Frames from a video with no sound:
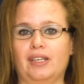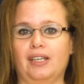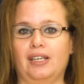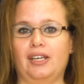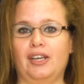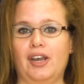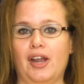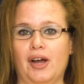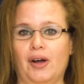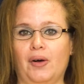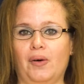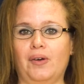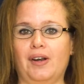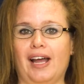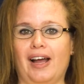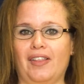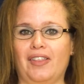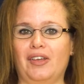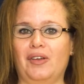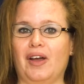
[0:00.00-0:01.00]

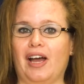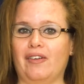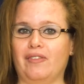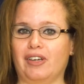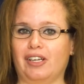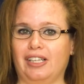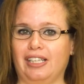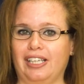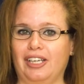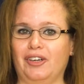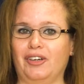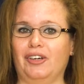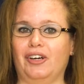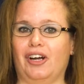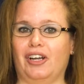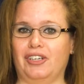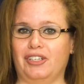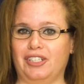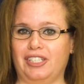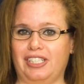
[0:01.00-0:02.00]
now that you have a clearer
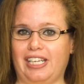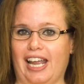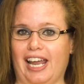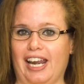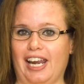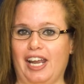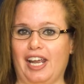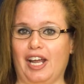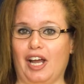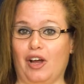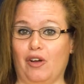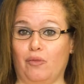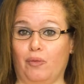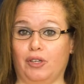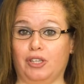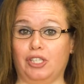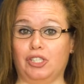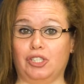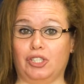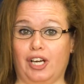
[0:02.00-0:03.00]
understanding of
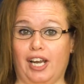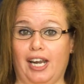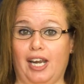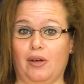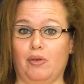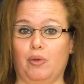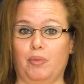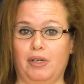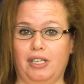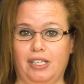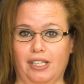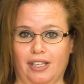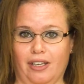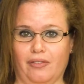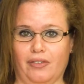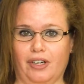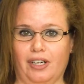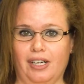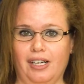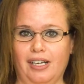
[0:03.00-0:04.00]
what the training will be
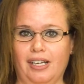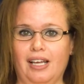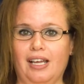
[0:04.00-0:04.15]
delivered,